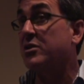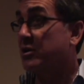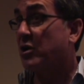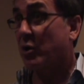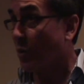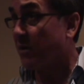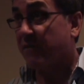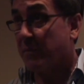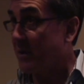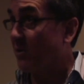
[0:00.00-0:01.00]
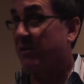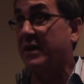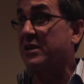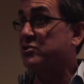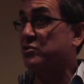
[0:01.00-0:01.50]
you can go to work for Merrill
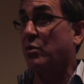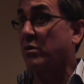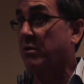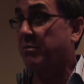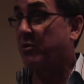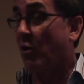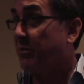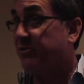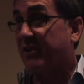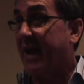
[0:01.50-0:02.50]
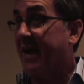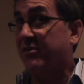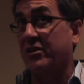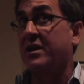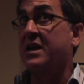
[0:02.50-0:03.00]
Lynch or Goldman
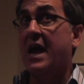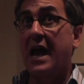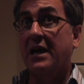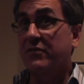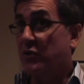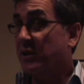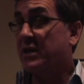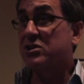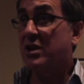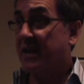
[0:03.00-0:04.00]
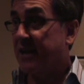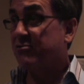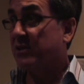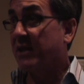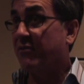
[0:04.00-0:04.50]
Sachs, and if you can get an
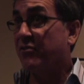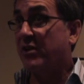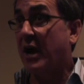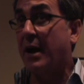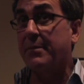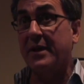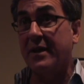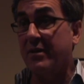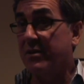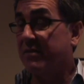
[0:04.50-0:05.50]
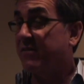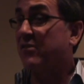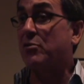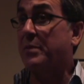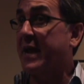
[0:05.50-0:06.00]
entry-level job in the
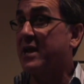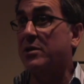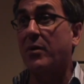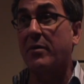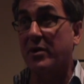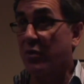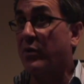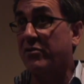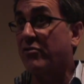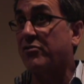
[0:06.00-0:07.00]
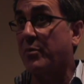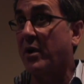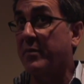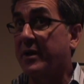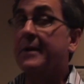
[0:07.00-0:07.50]
investment banking department or the research
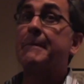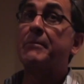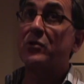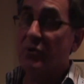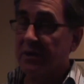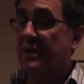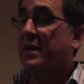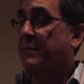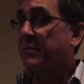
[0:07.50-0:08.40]
department, you can